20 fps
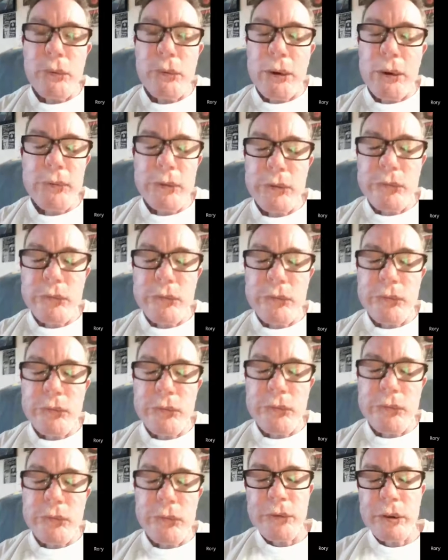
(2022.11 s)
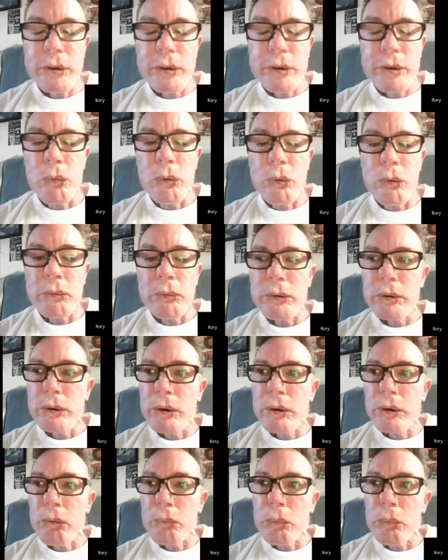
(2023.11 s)
I think it's the best thing
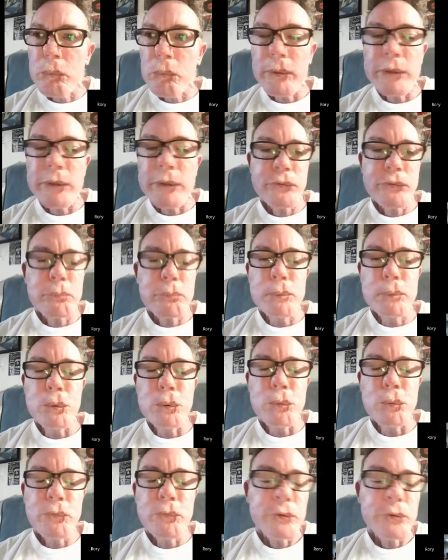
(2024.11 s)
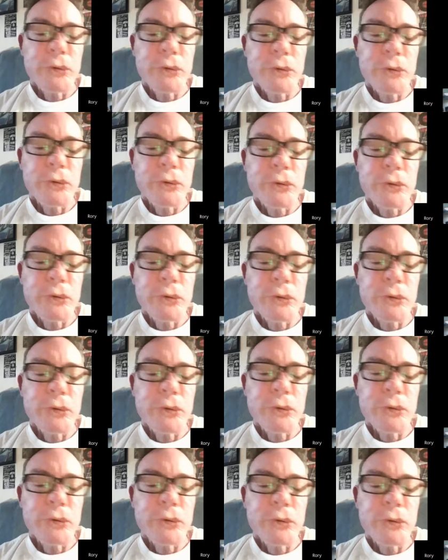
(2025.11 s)
going. It replaces booze.
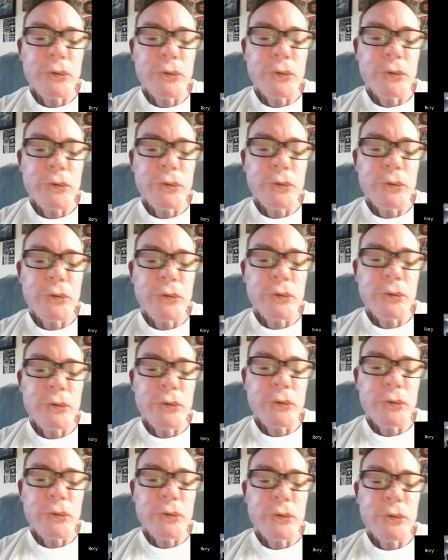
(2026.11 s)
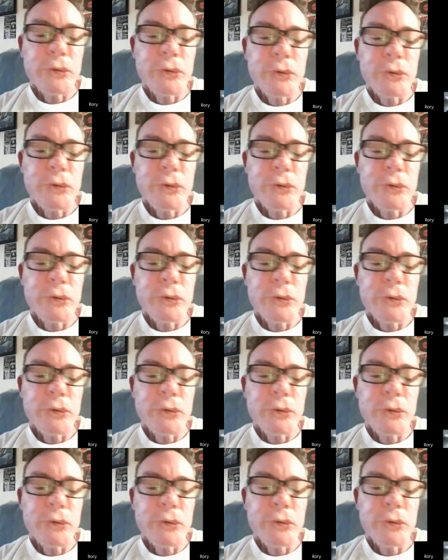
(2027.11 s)
What's wrong with that? But
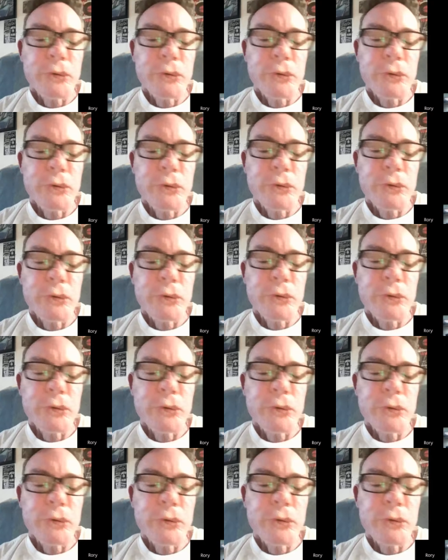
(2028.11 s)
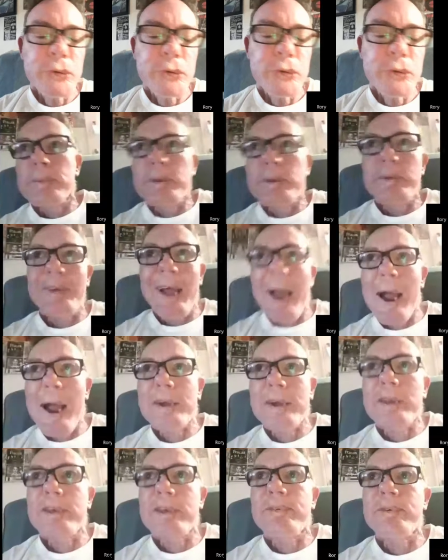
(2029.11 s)
once these
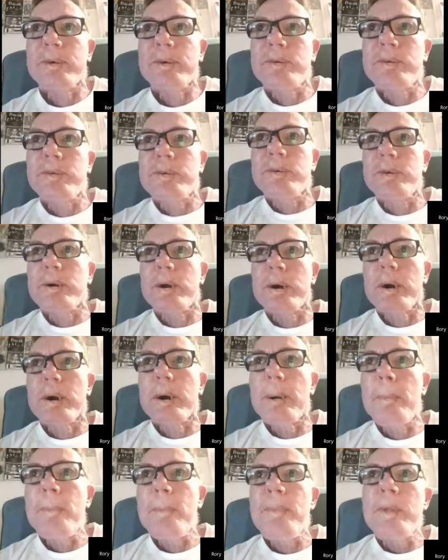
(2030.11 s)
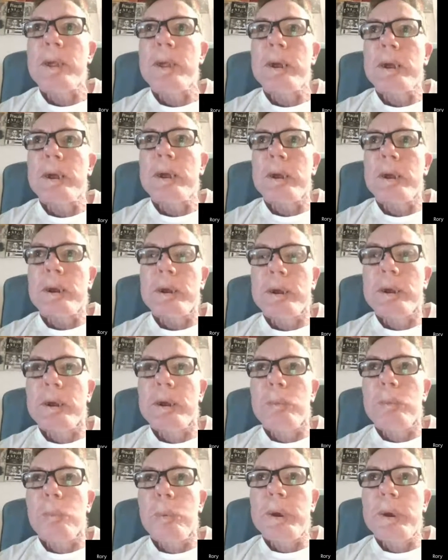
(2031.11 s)
activists
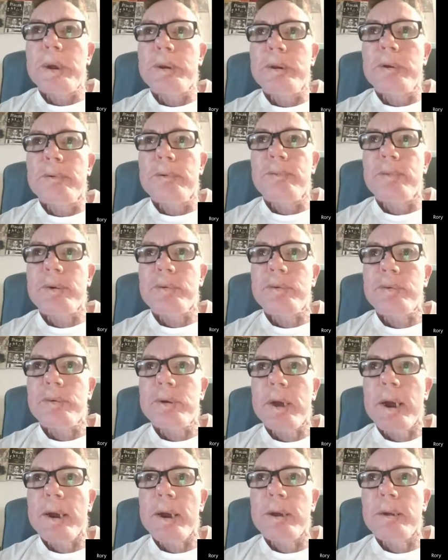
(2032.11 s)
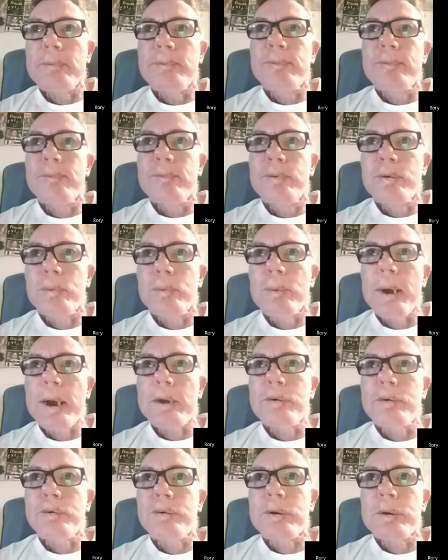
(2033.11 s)
get wind of this kind of
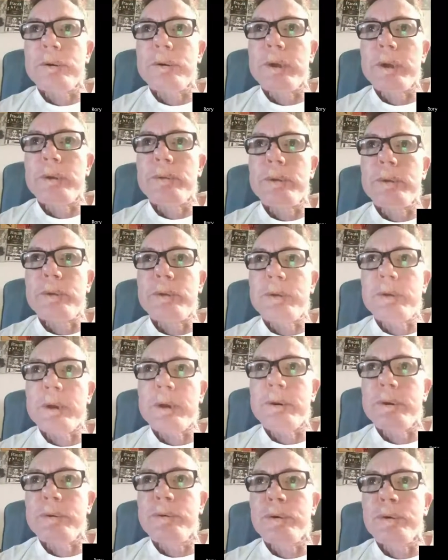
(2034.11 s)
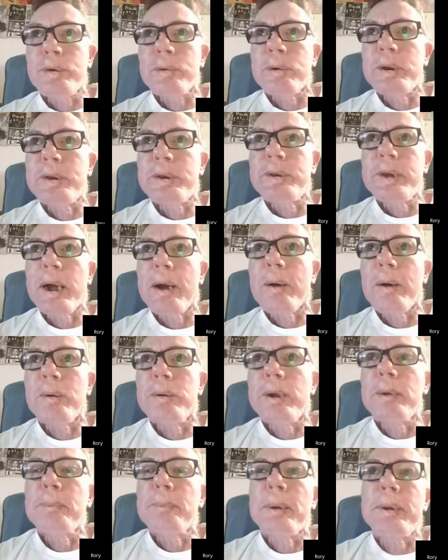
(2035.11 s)
direction, they tend to turn it
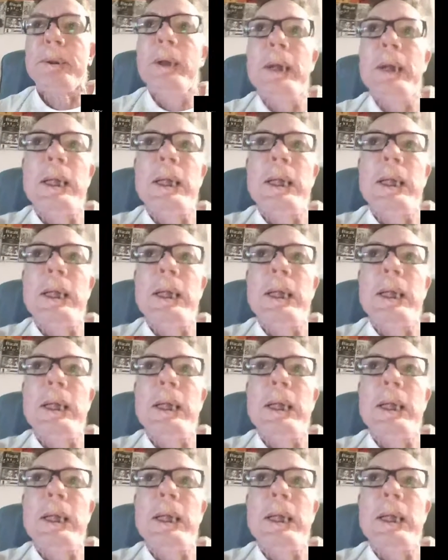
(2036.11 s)
down.